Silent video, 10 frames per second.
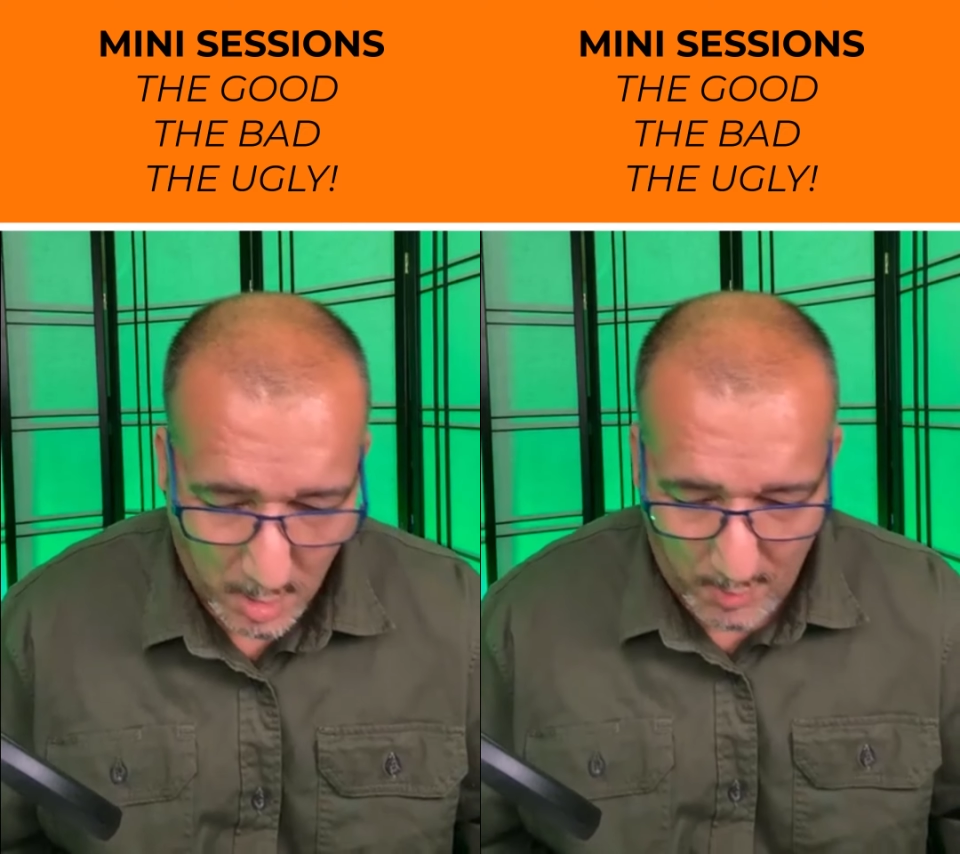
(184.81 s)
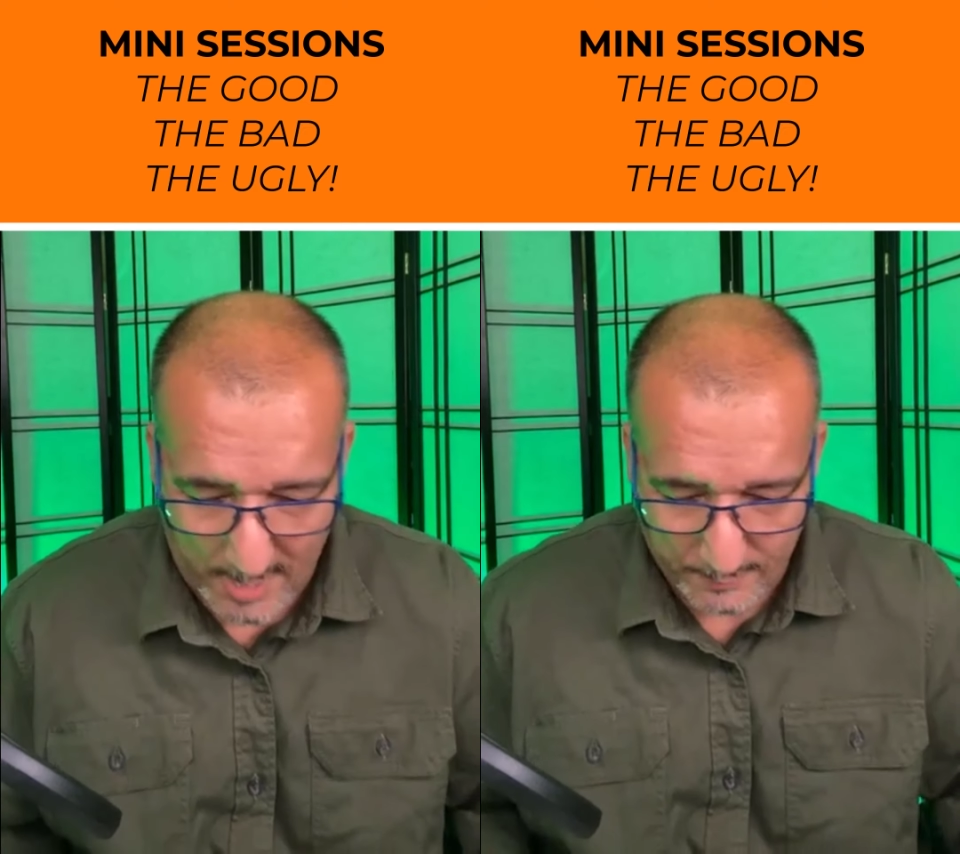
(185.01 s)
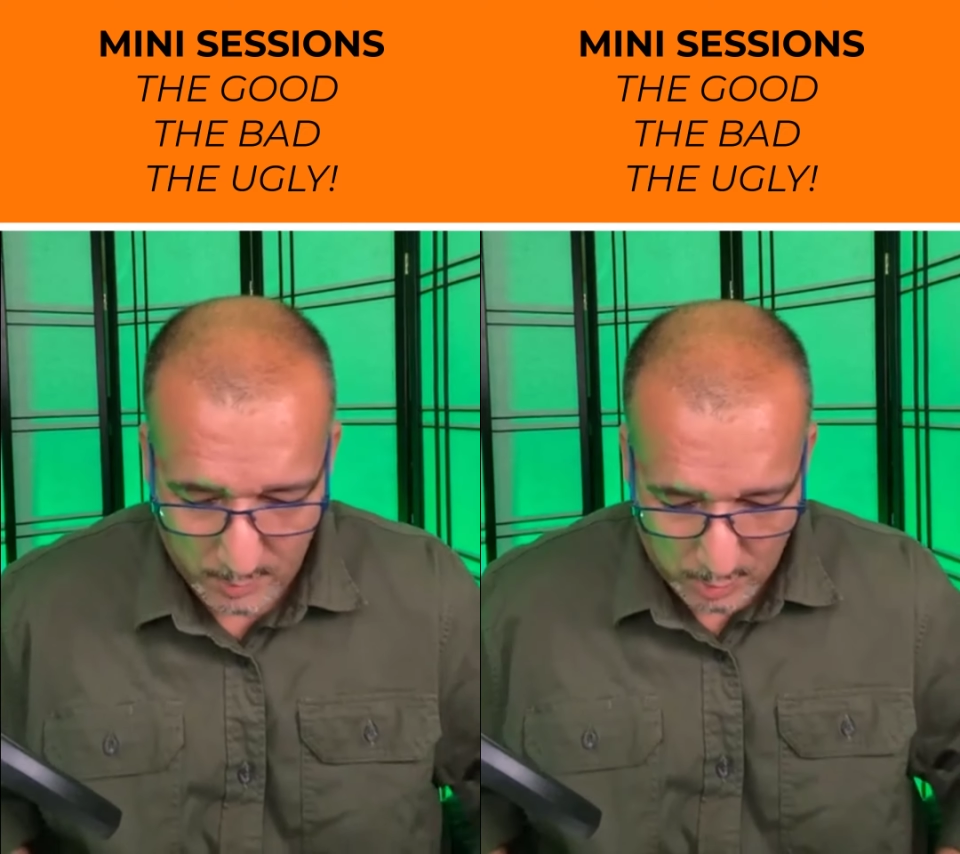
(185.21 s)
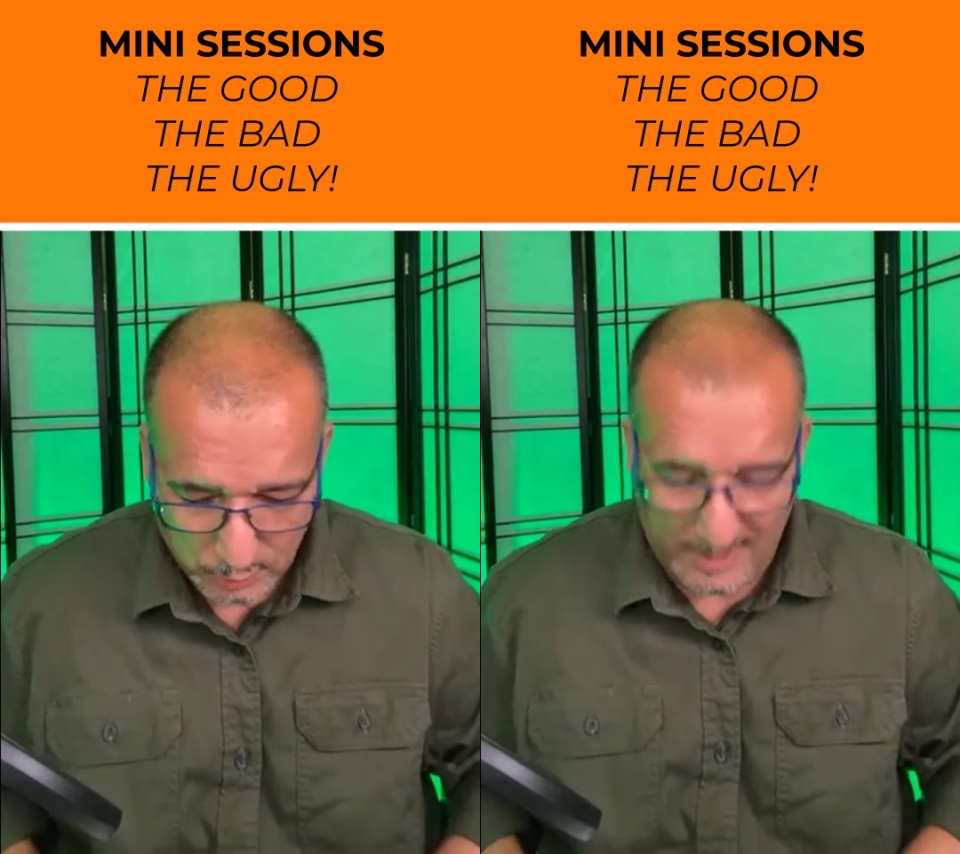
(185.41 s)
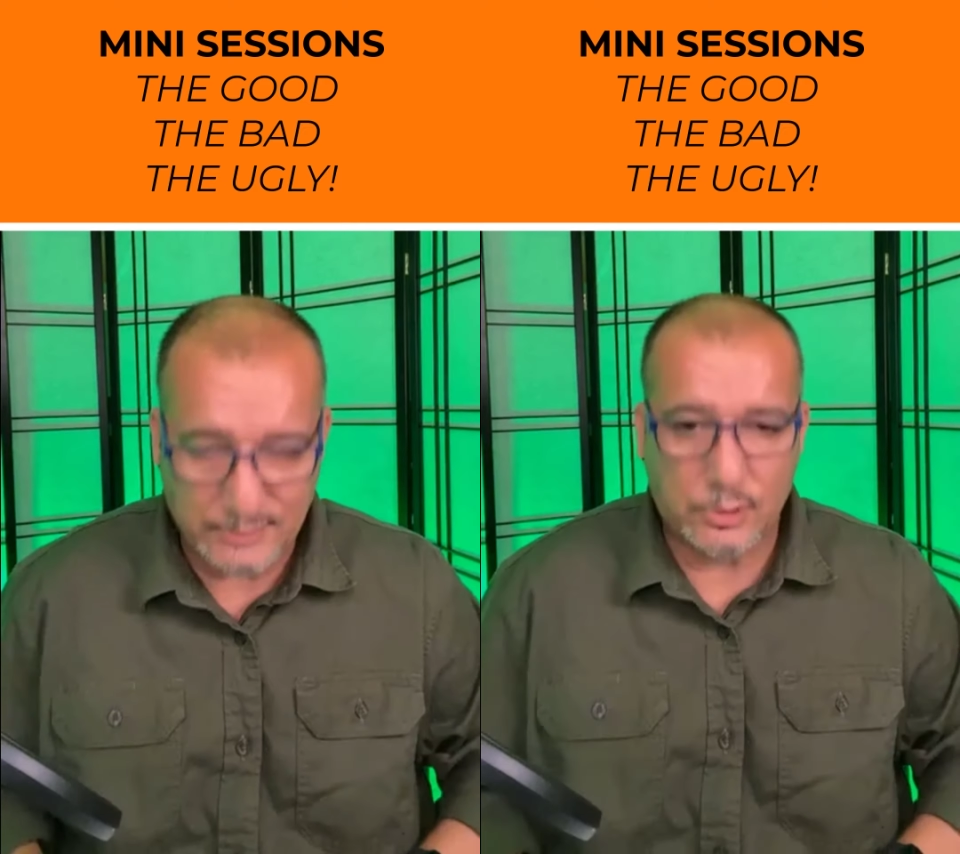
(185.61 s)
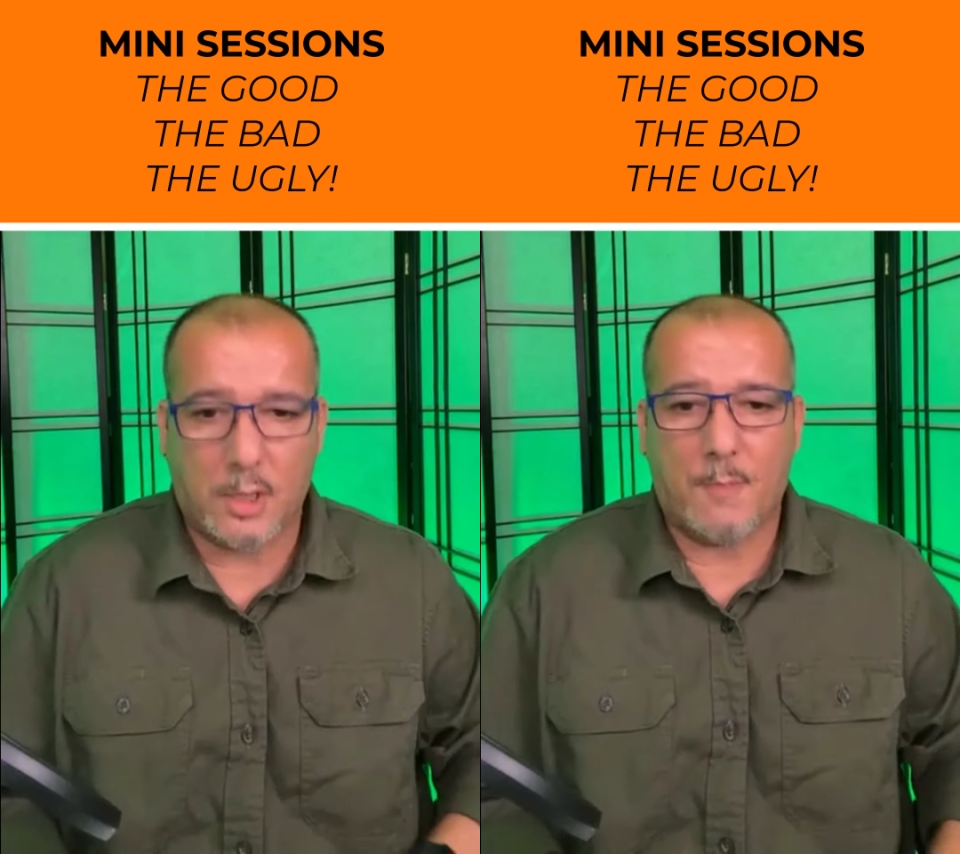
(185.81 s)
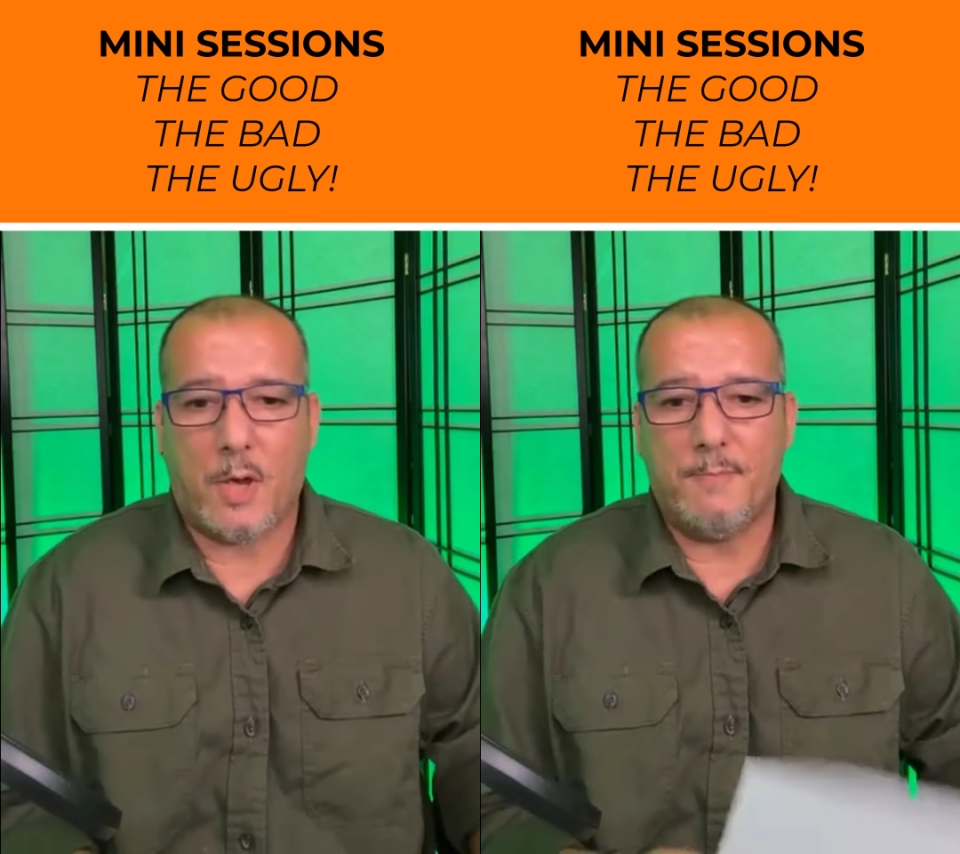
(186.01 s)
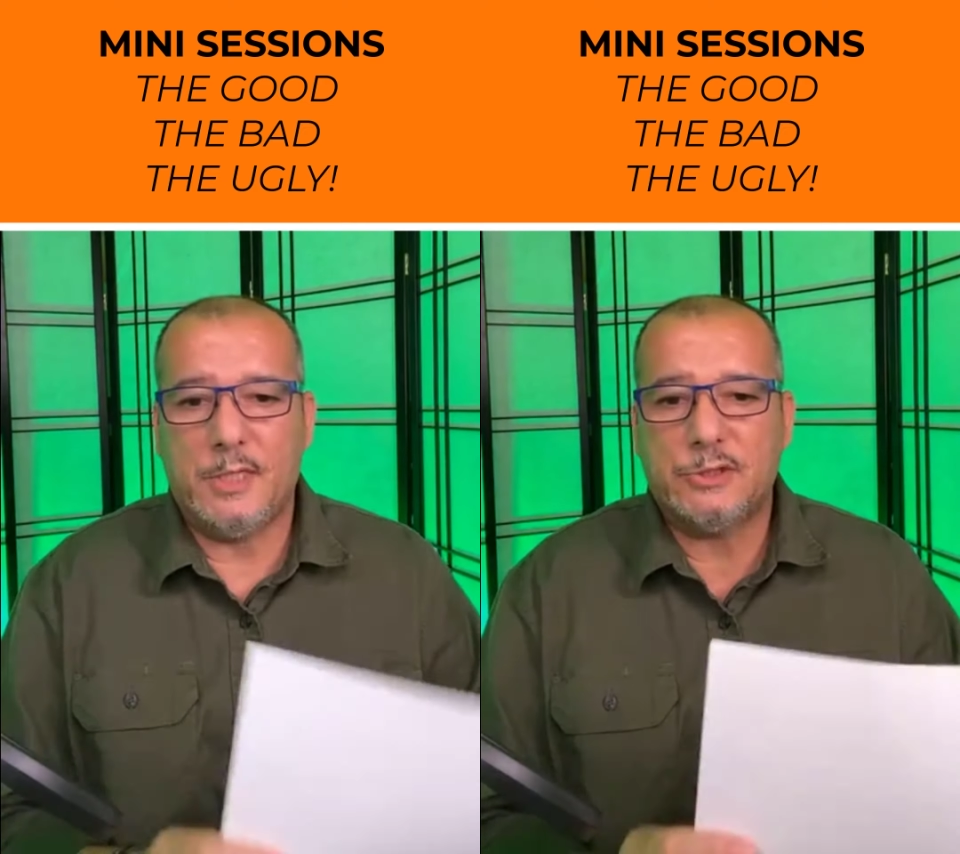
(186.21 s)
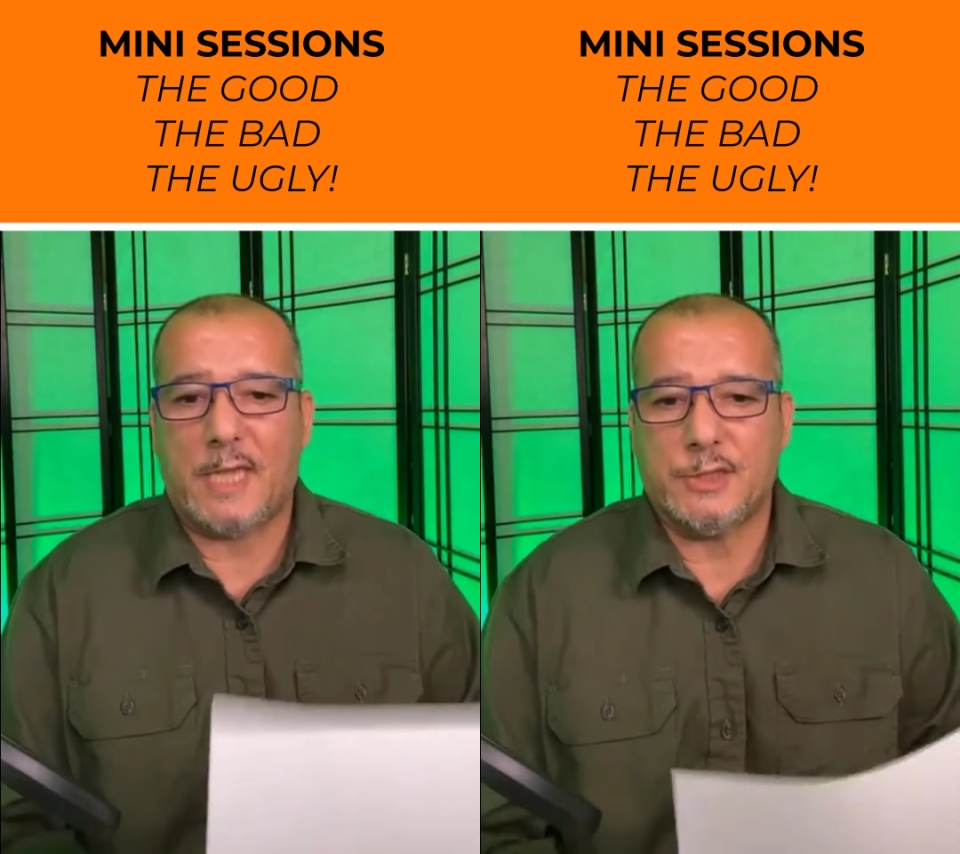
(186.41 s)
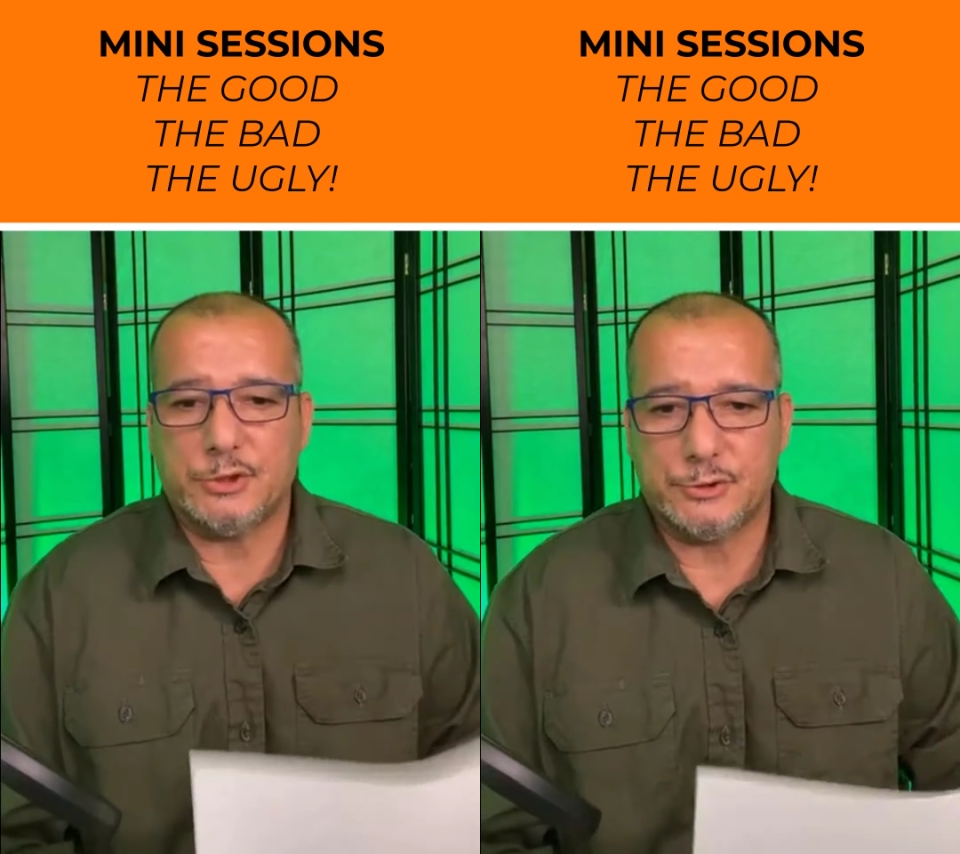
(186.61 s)
All right, so let's talk about mini
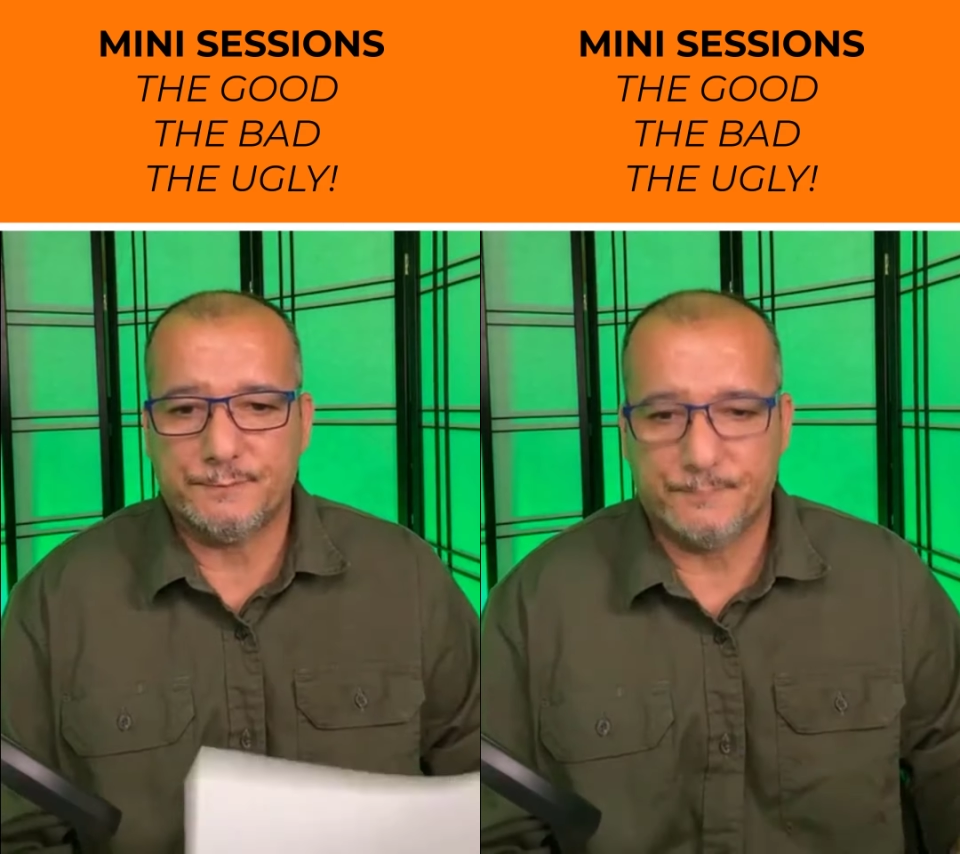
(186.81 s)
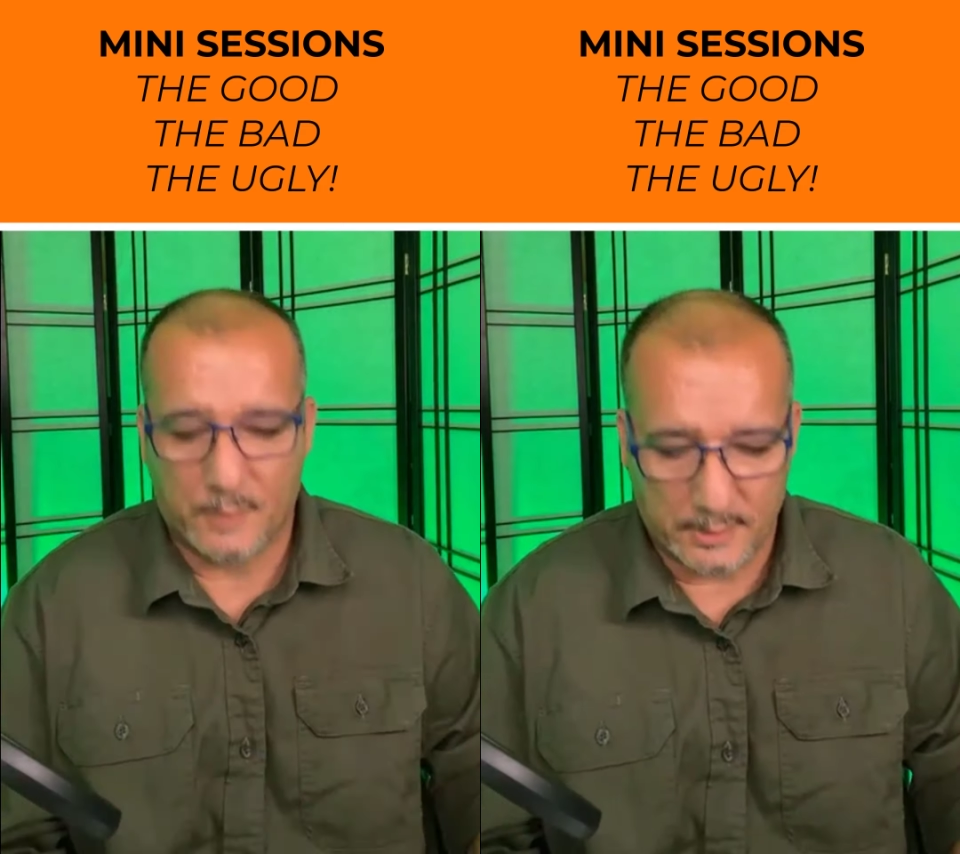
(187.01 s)
sessions.